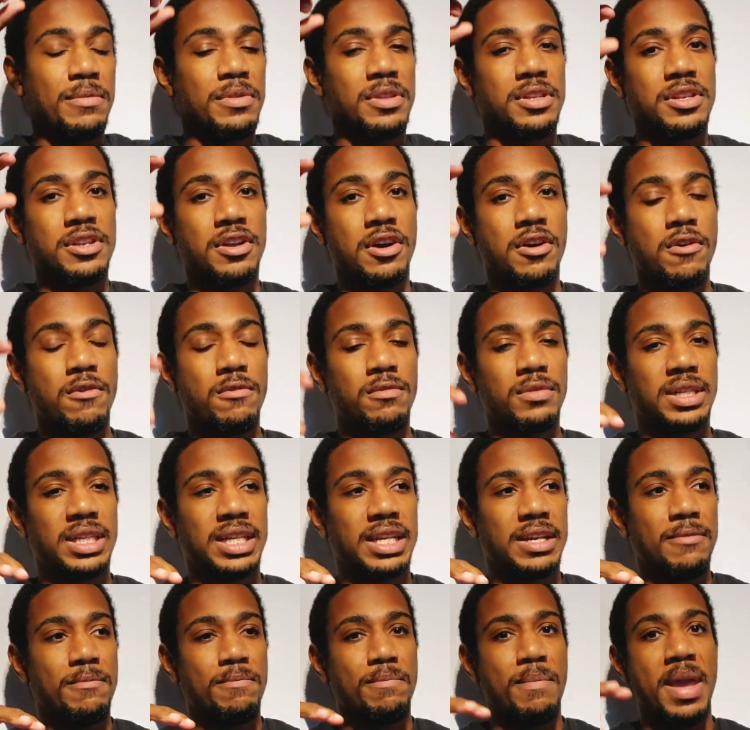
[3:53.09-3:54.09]
Don't
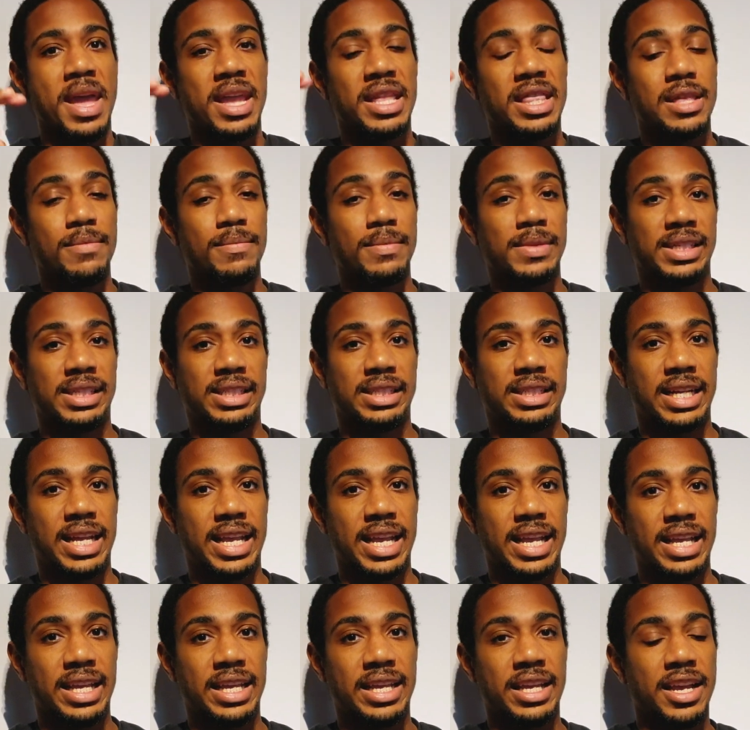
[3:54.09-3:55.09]
make the
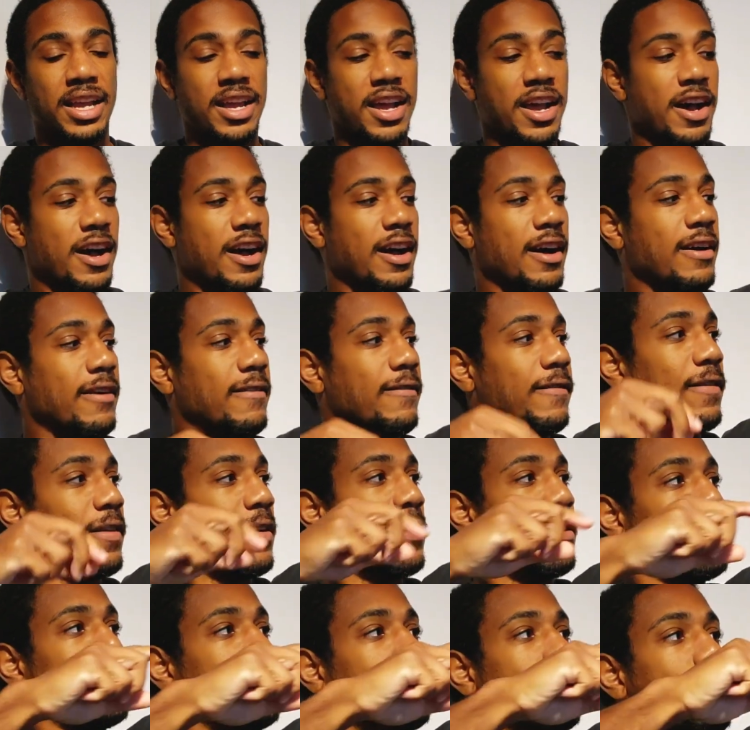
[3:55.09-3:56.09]
mistake of
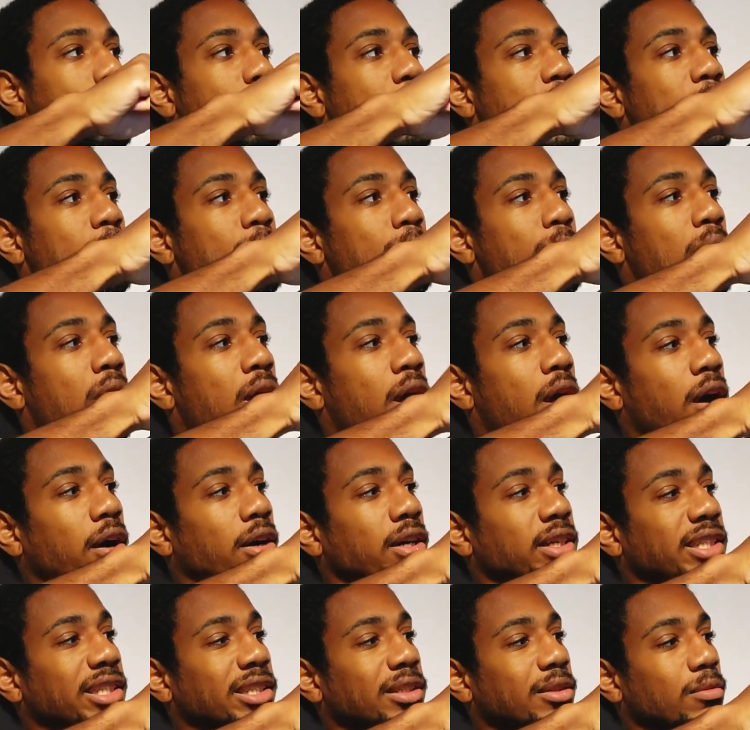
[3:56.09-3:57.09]
doing
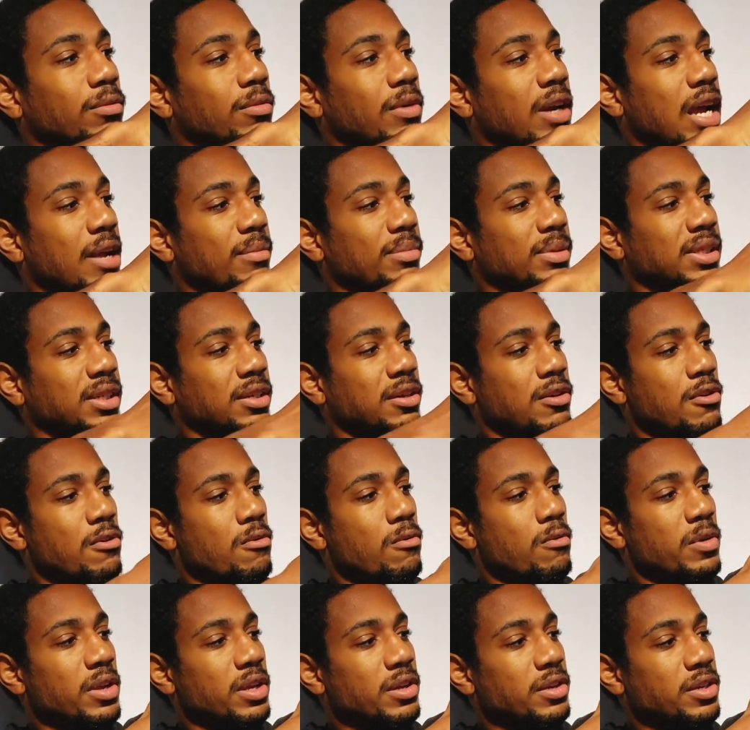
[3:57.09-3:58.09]
partial reps
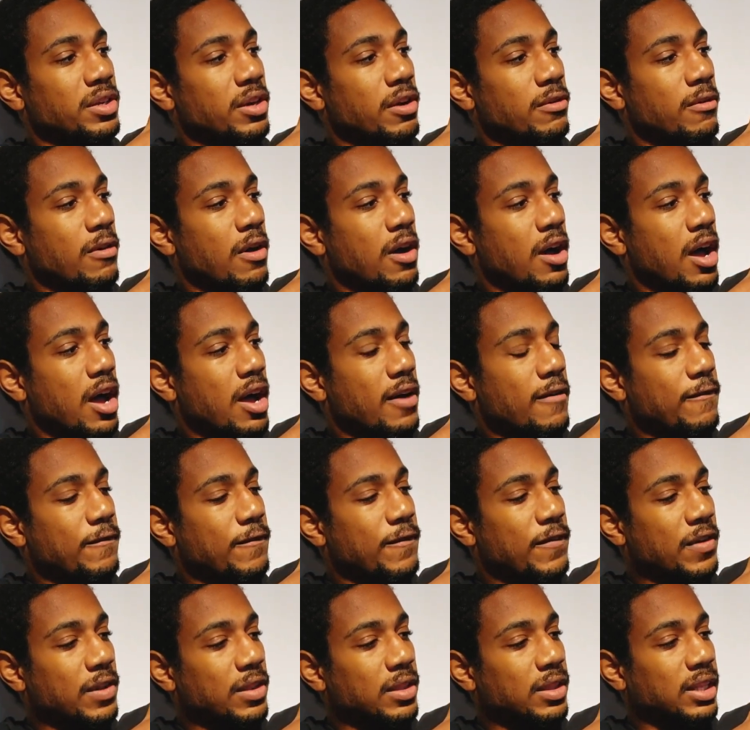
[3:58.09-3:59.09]
where you don't
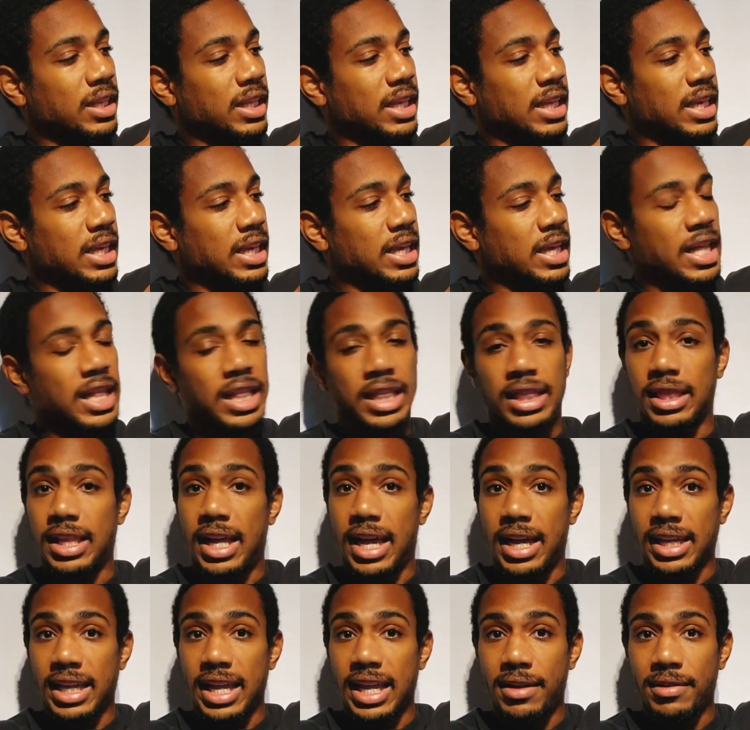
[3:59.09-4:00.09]
fully
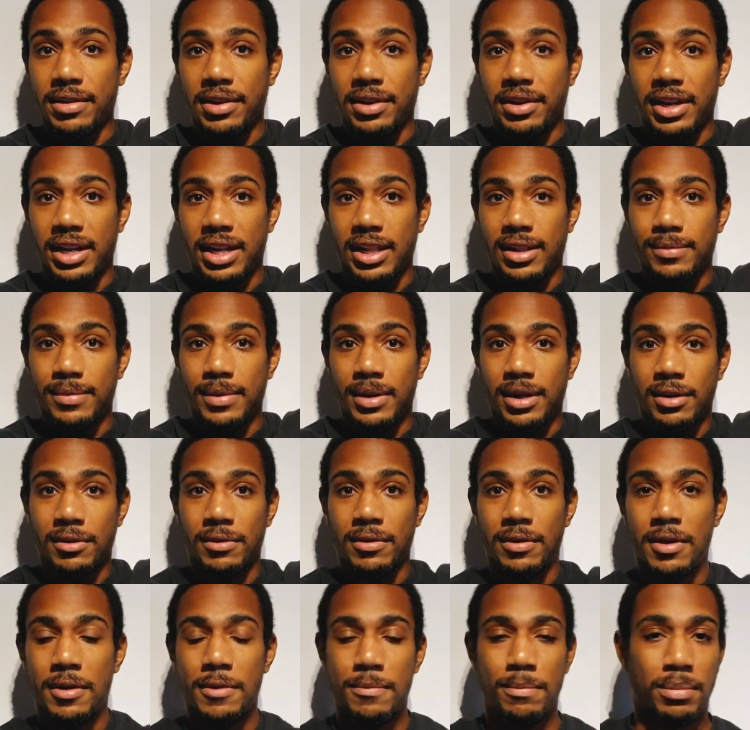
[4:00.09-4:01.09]
lock your elbow.
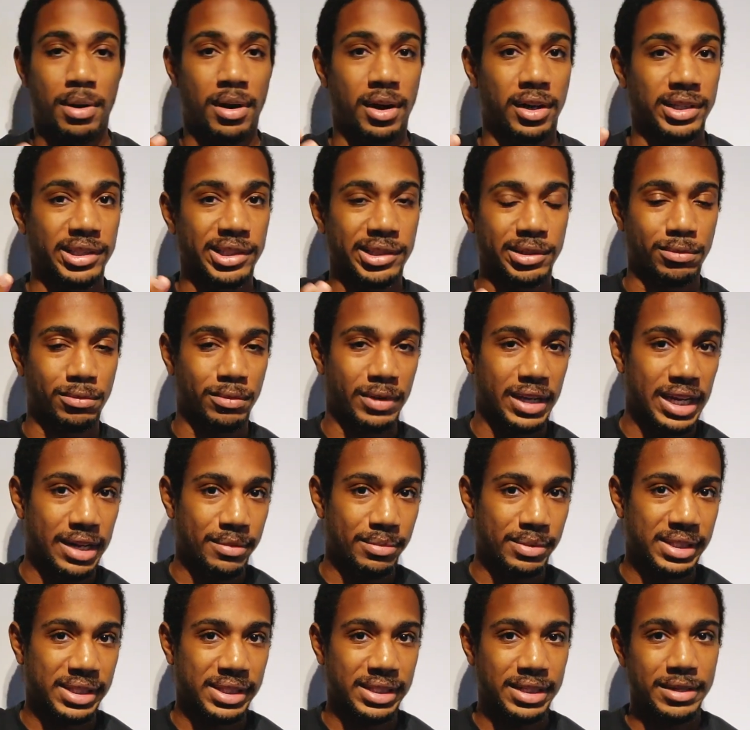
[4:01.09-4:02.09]
Partial
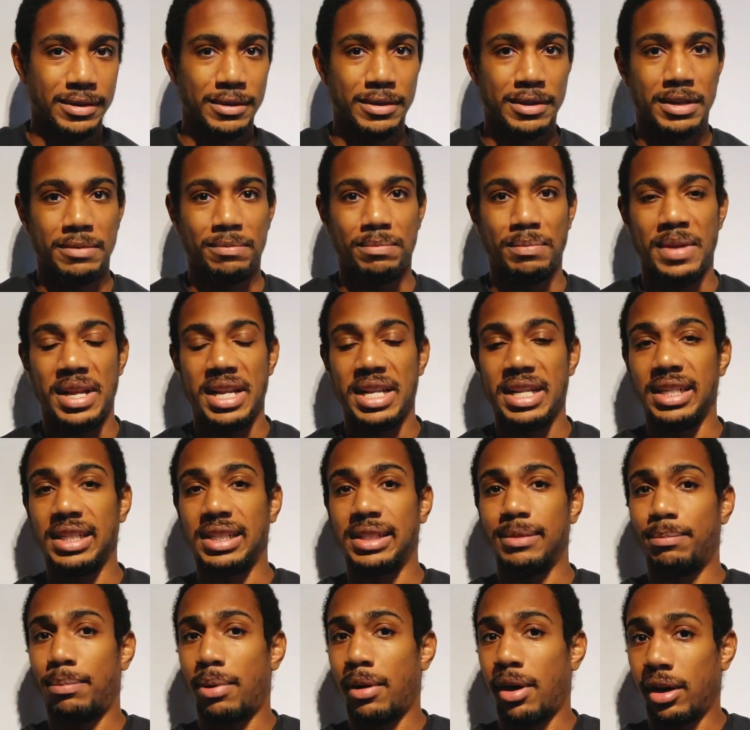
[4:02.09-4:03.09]
reps means
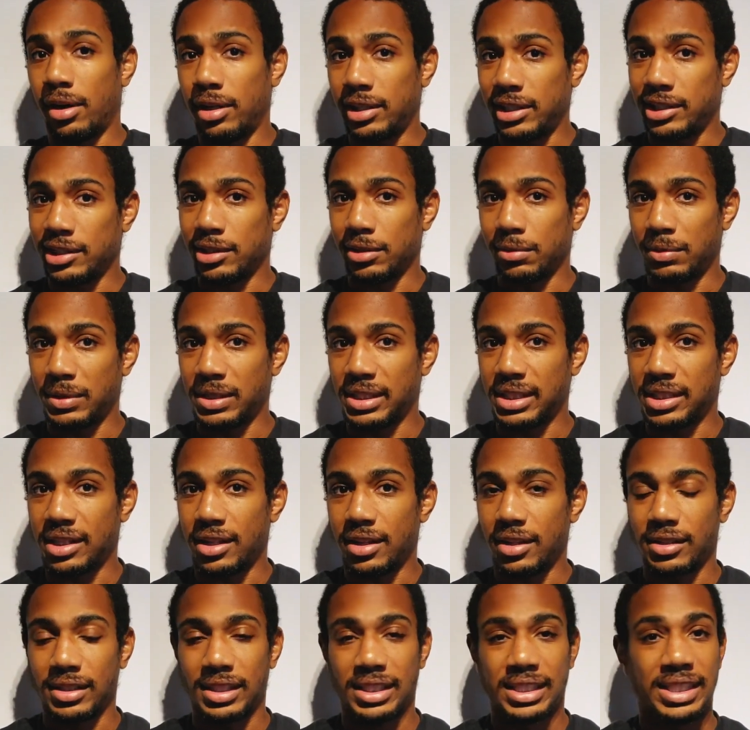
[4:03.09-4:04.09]
partial
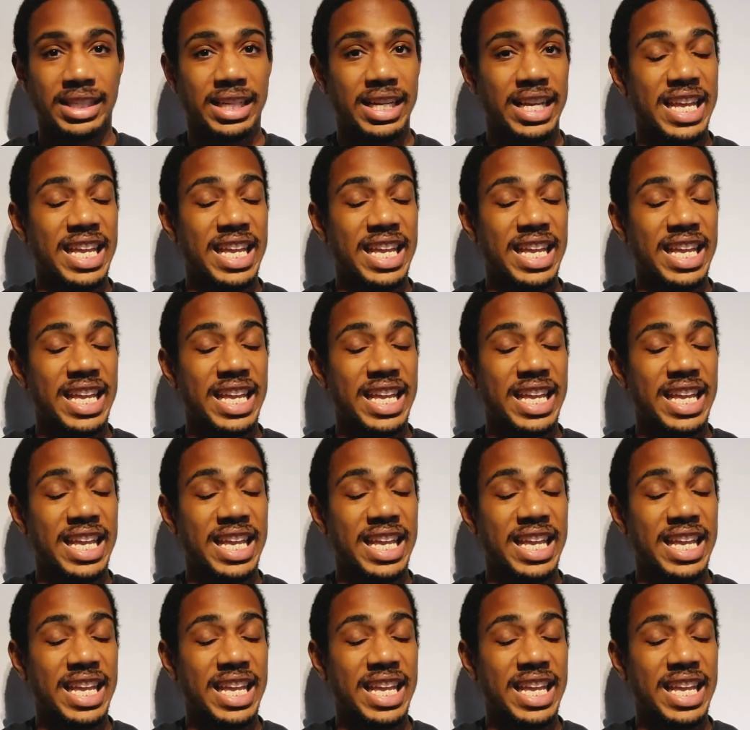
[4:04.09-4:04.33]
results.